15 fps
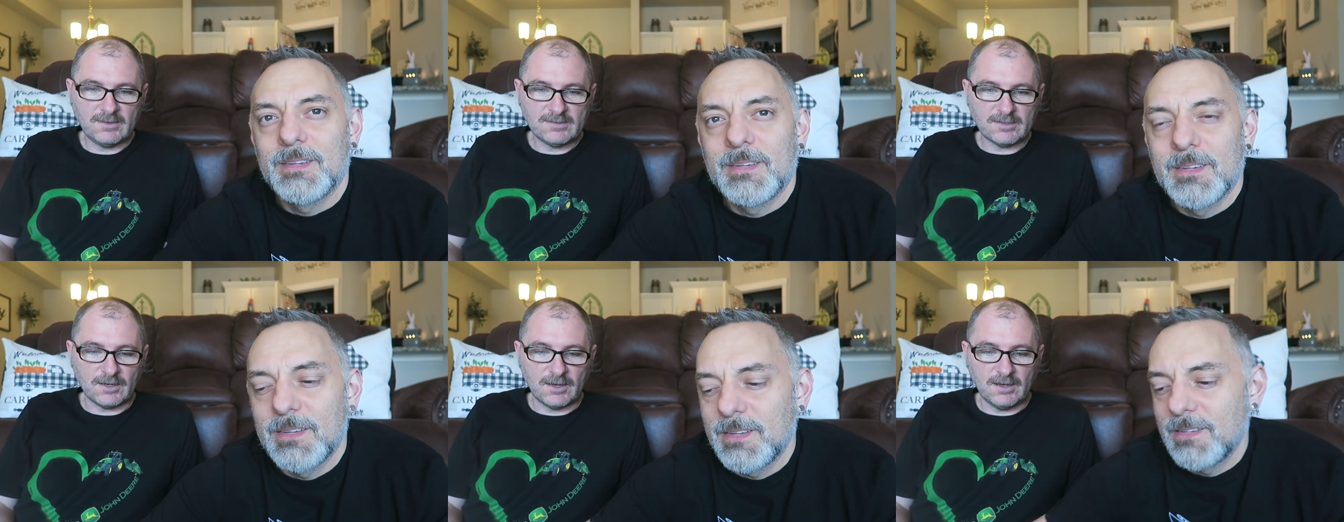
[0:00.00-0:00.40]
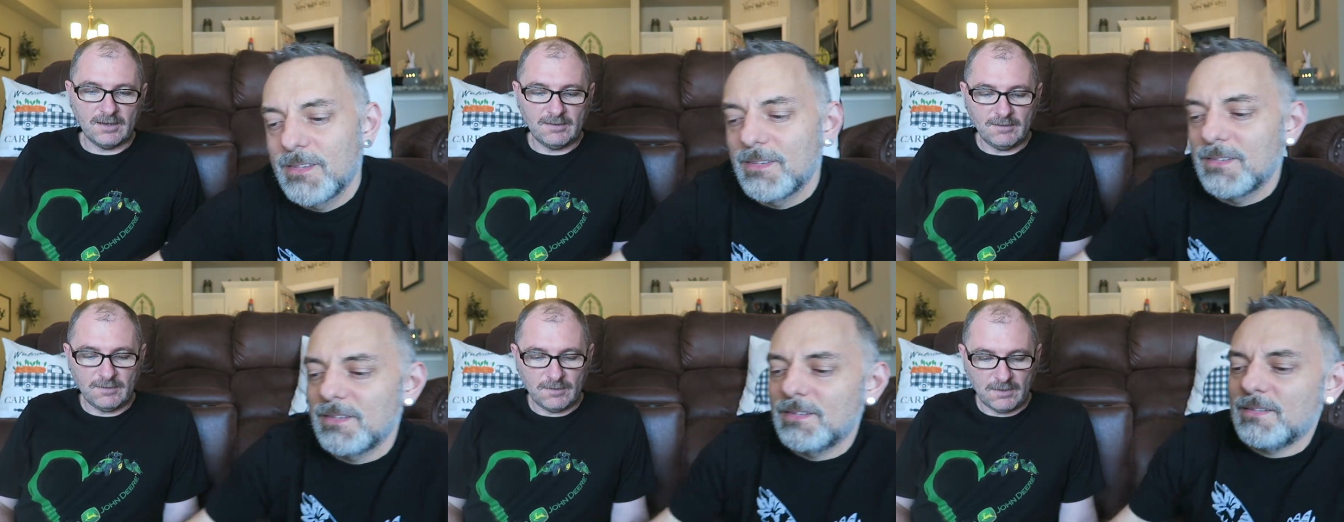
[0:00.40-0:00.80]
Speaker 1: It's all right,
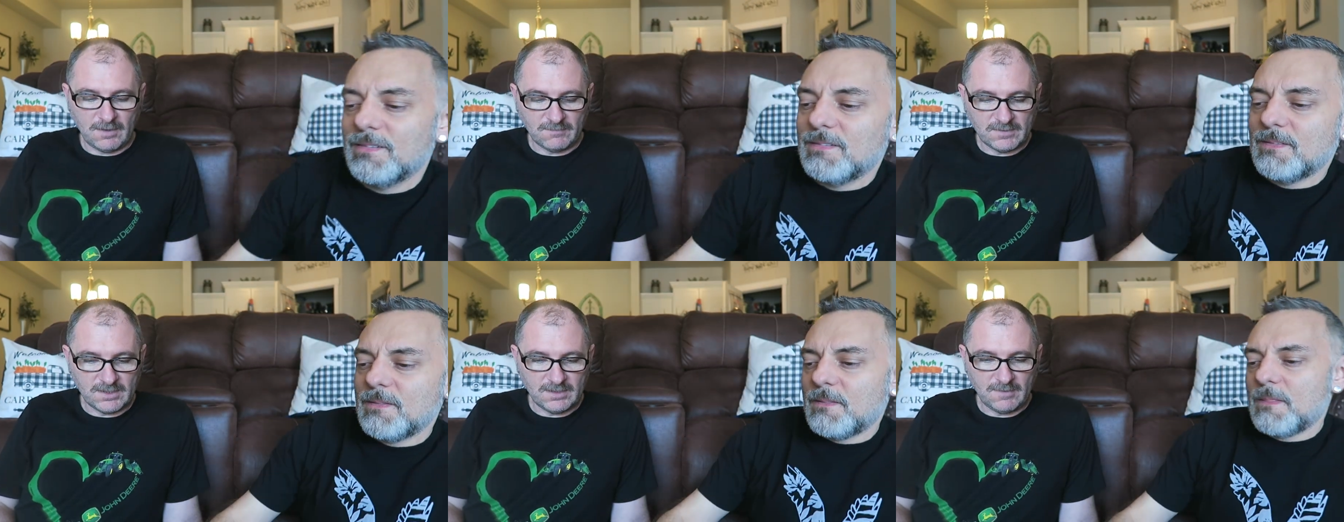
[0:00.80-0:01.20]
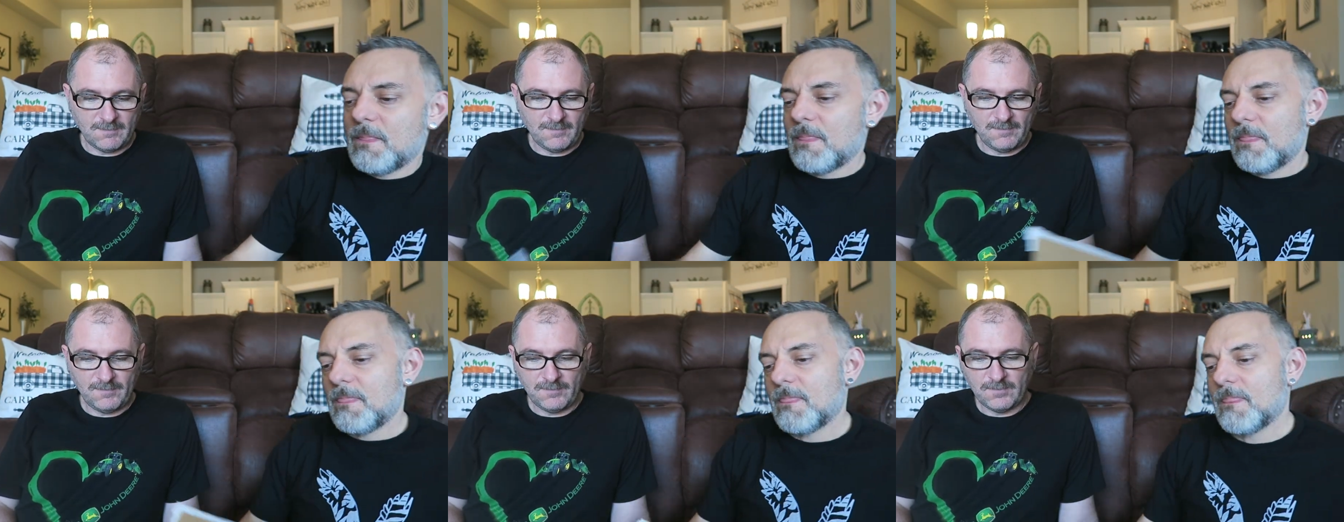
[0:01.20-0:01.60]
you don't have to
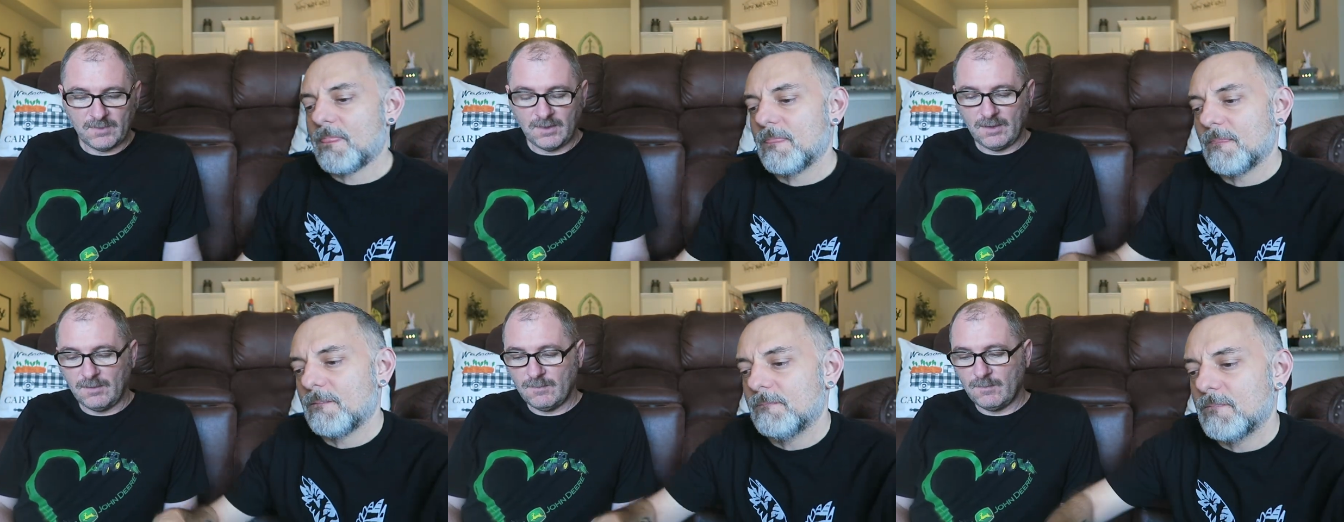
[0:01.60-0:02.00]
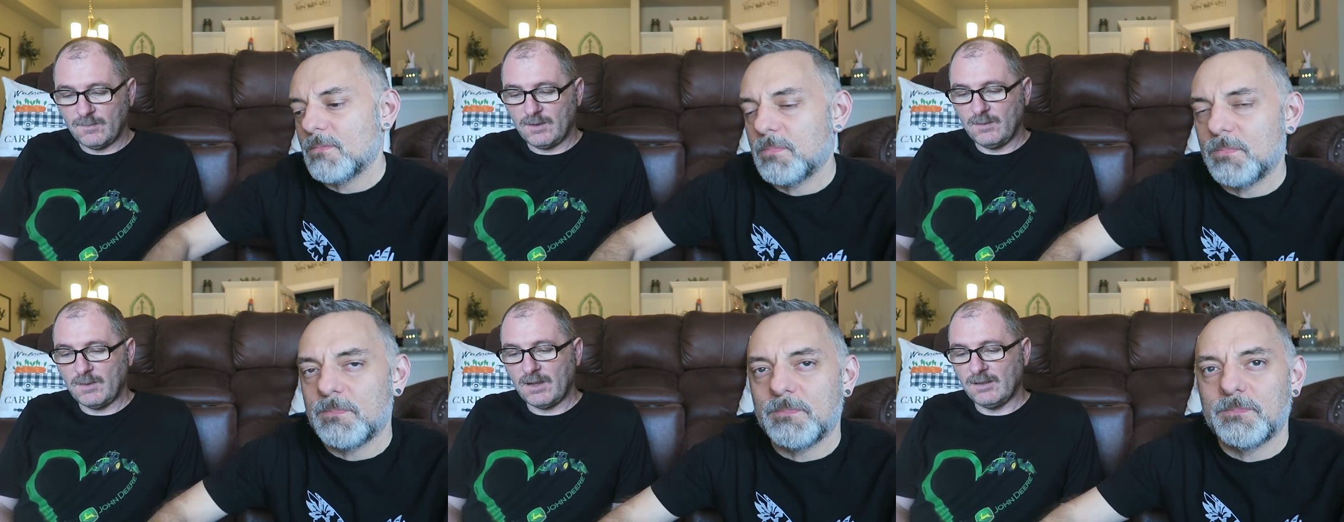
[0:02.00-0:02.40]

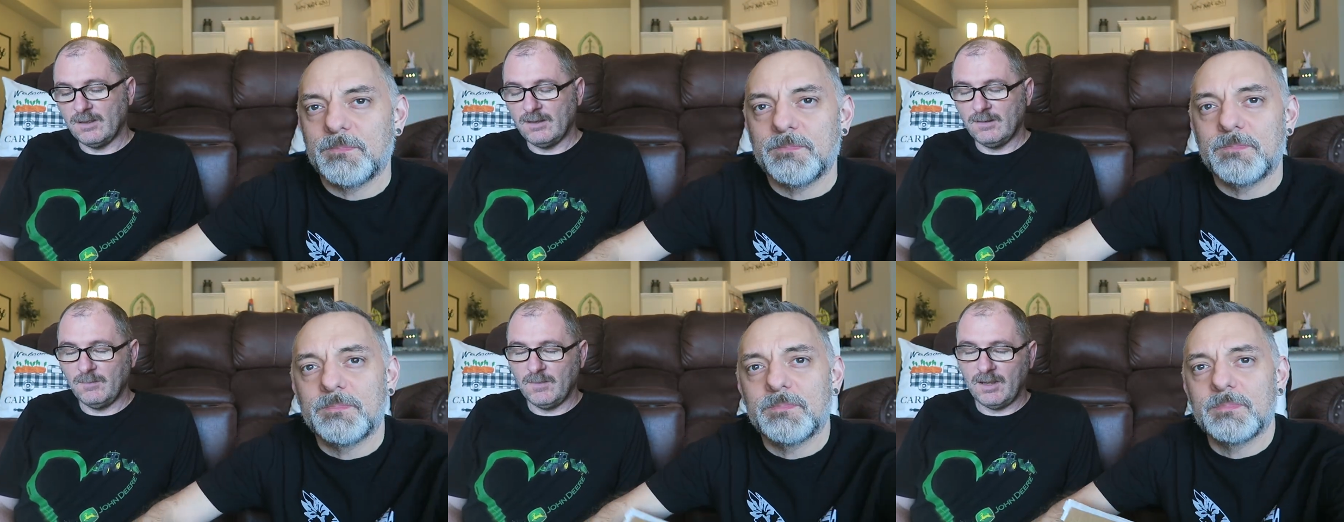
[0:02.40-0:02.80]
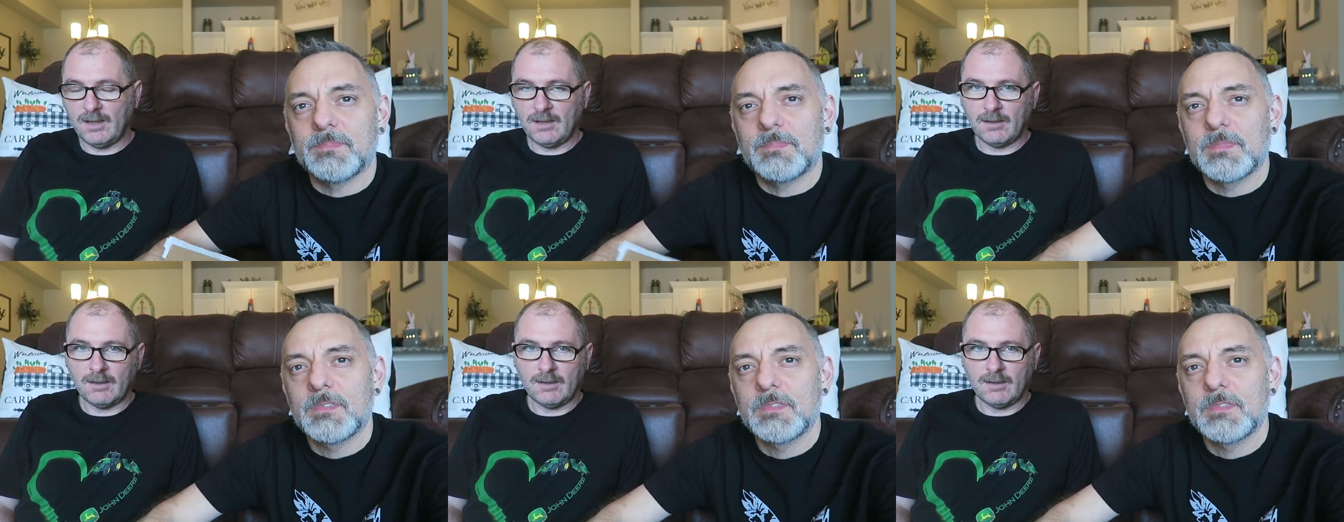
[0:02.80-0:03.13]
worry about hitting me.